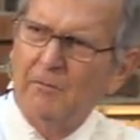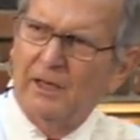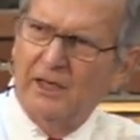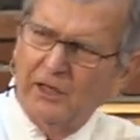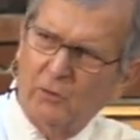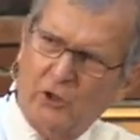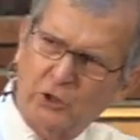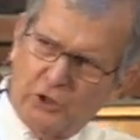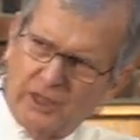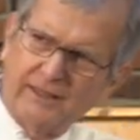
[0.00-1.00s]
But in other words,
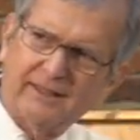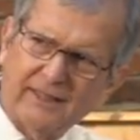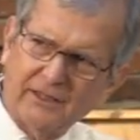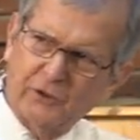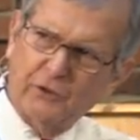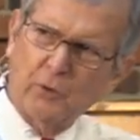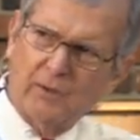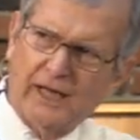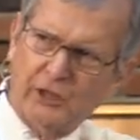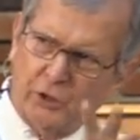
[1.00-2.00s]
Jesus as the
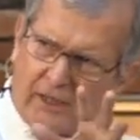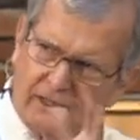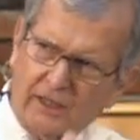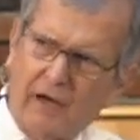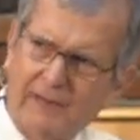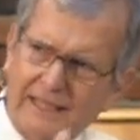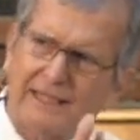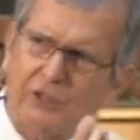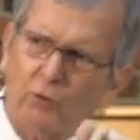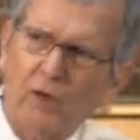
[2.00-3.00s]
supernatural has come and
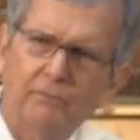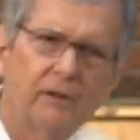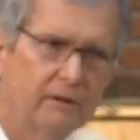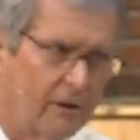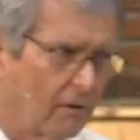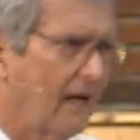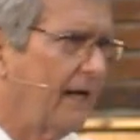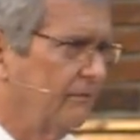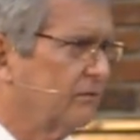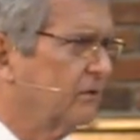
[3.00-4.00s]
disrupted their
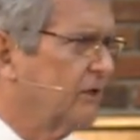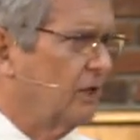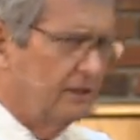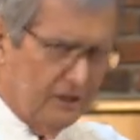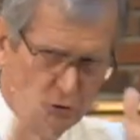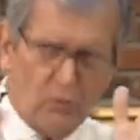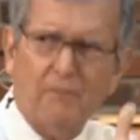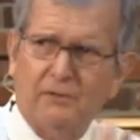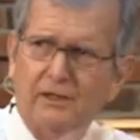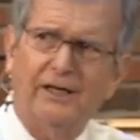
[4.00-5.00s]
lives, it
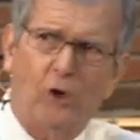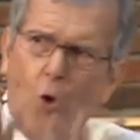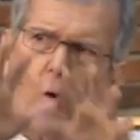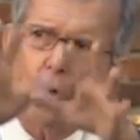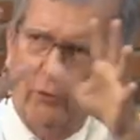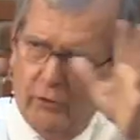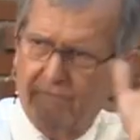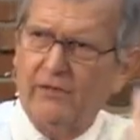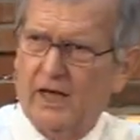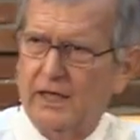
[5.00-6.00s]
disrupted their order
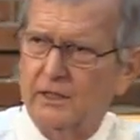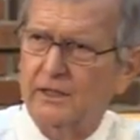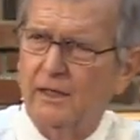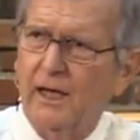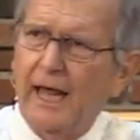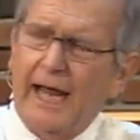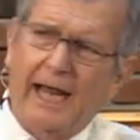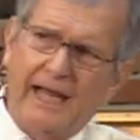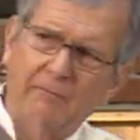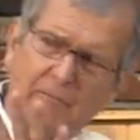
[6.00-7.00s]
of things.
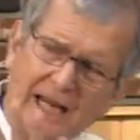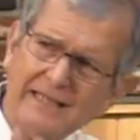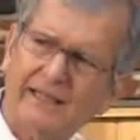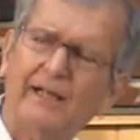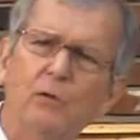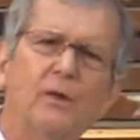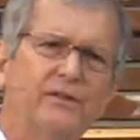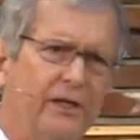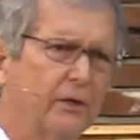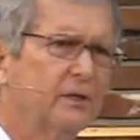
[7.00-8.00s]
And basically,
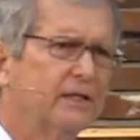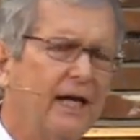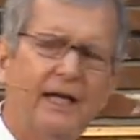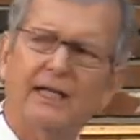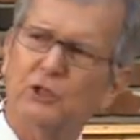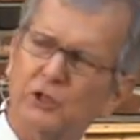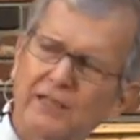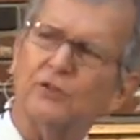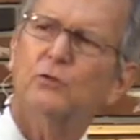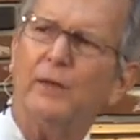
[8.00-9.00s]
what they are saying is,
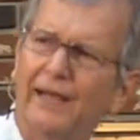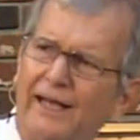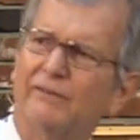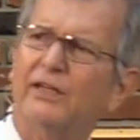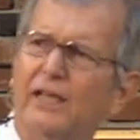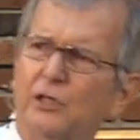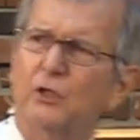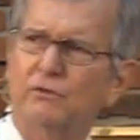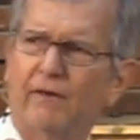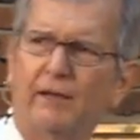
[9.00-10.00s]
Jesus, we had everything
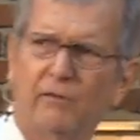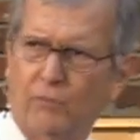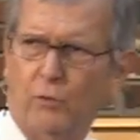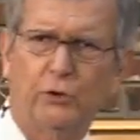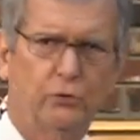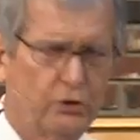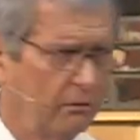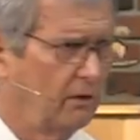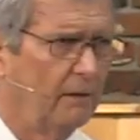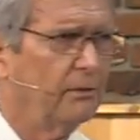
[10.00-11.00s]
just fine before you
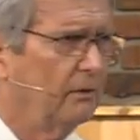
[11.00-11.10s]
showed up.